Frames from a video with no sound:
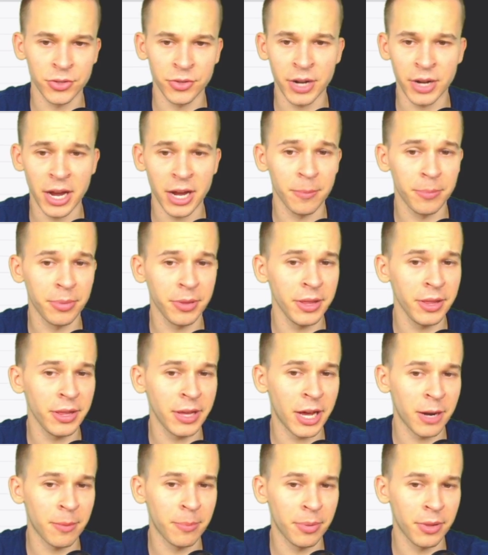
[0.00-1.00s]
they're not completely
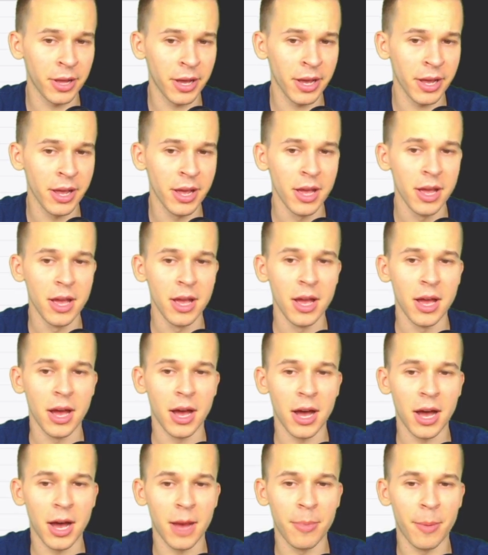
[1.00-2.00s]
out of play,
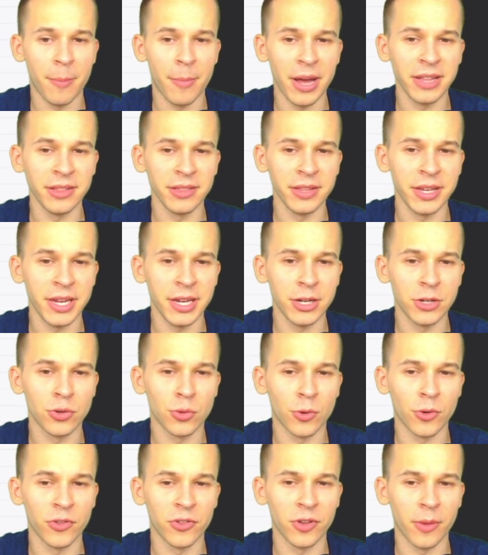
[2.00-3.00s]
but might lean
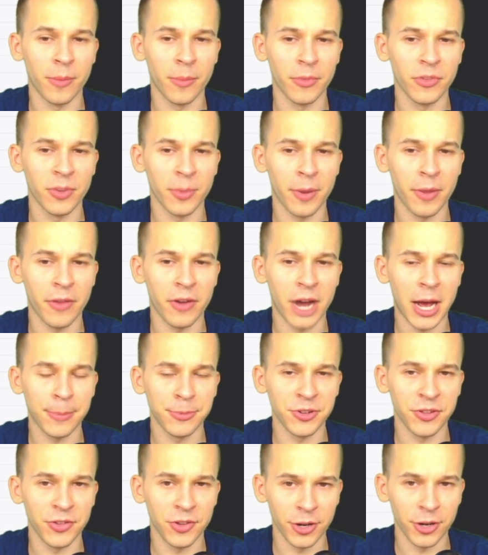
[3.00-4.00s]
towards some other
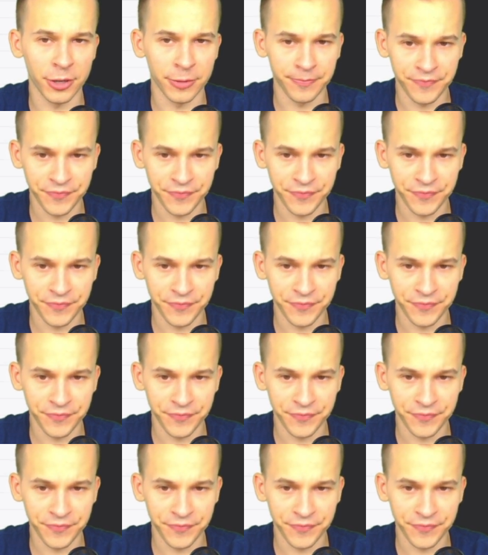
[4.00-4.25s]
options here.